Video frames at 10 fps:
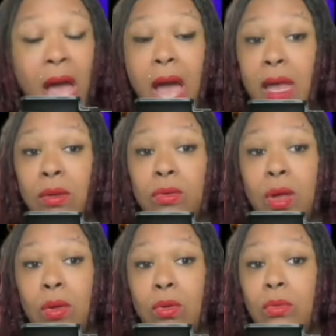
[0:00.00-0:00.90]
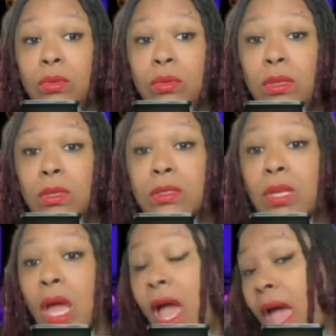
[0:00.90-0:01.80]
I don't know.
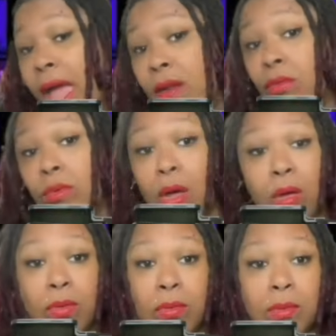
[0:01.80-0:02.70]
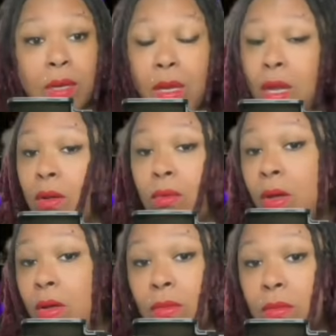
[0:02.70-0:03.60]
So I don't know. I don't
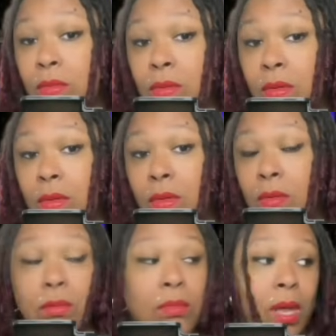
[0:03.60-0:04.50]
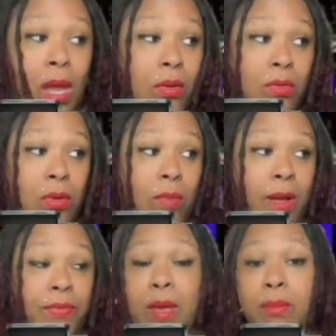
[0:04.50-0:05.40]
know. I don't know
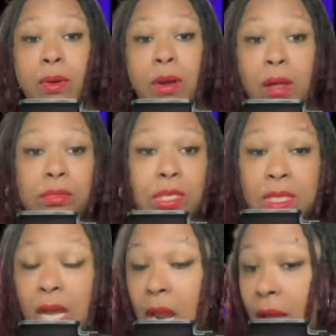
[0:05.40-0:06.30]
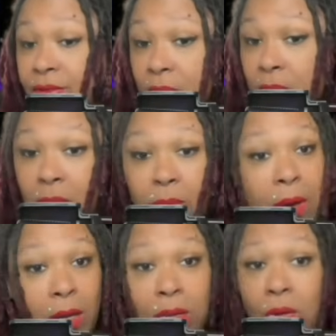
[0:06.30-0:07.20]
about that part. I'm just saying I've seen him
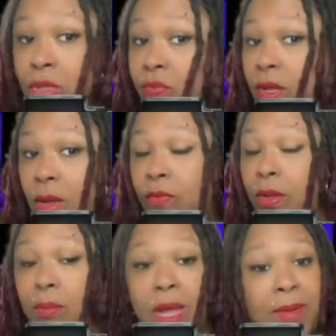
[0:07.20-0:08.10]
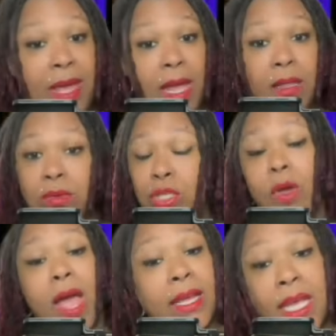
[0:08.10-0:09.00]
buy clothes for the baby Halo. So
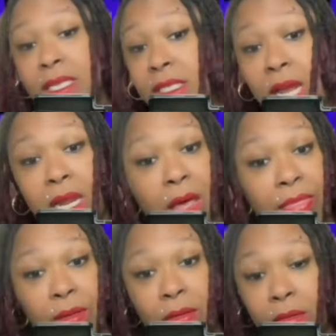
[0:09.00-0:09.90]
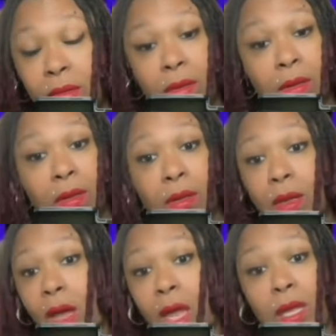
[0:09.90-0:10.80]
I can't say nothing.
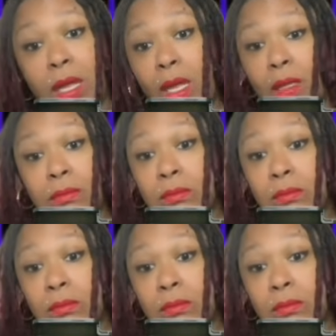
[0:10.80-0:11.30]
I can't.